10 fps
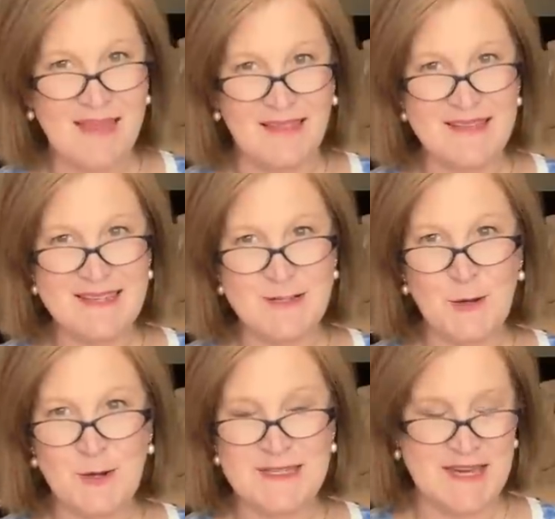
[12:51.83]
this is a
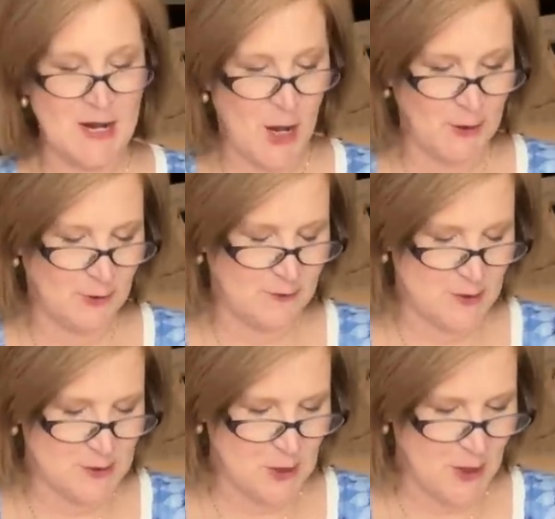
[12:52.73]
Kristy color for
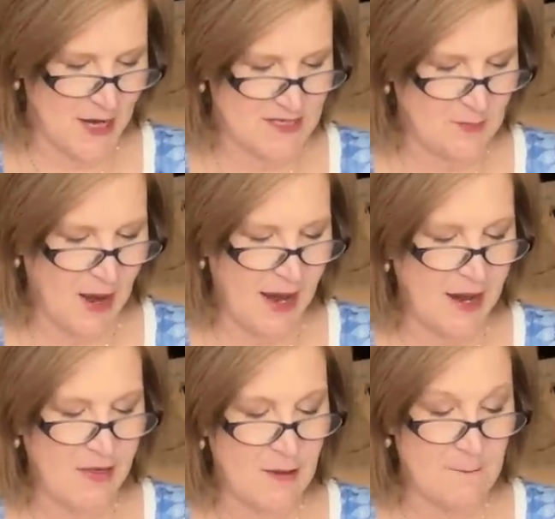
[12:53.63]
sure. It's
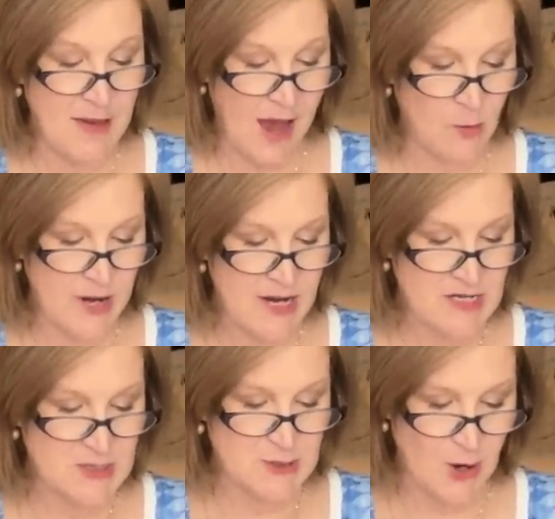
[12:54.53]
by the Maui
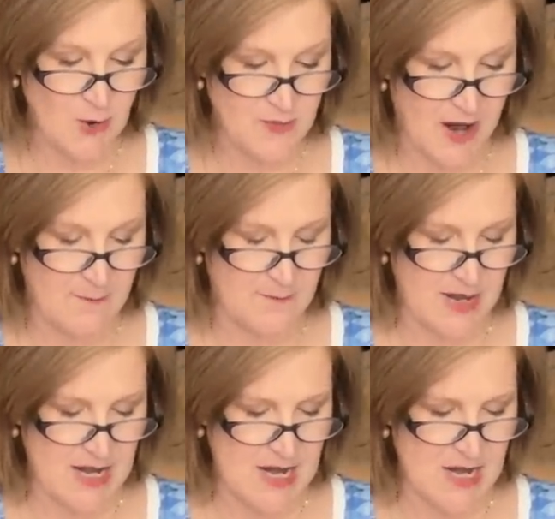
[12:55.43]
Soap
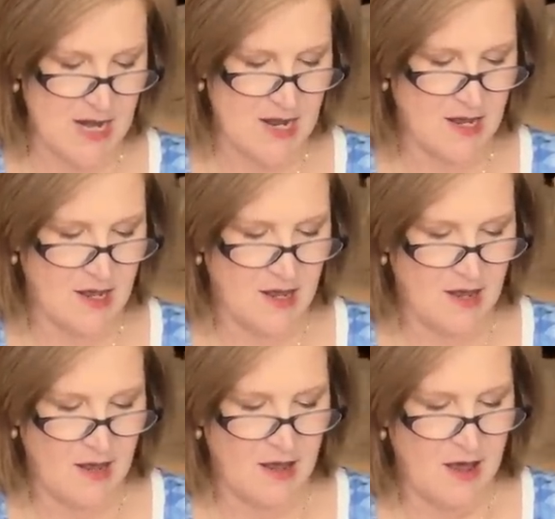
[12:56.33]
Company.
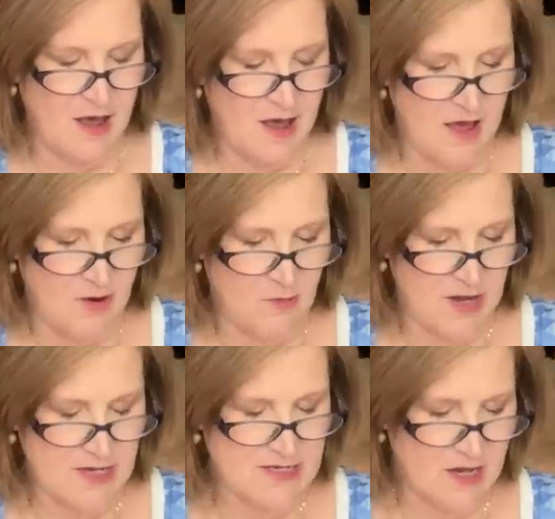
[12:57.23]
What
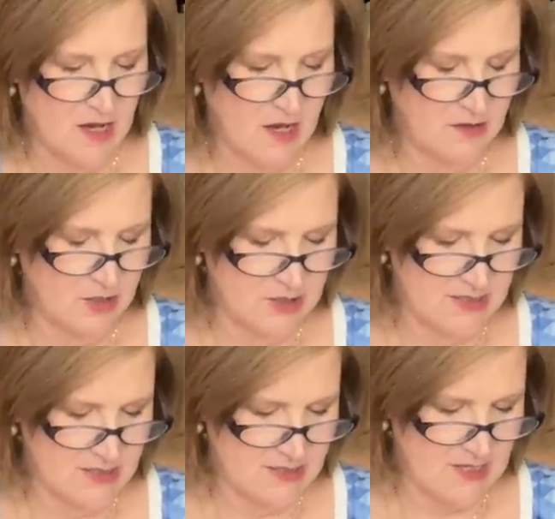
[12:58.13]
is the color? Does
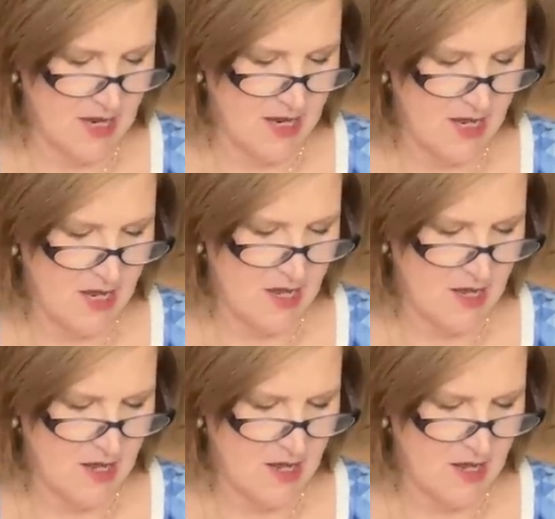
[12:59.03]
it say?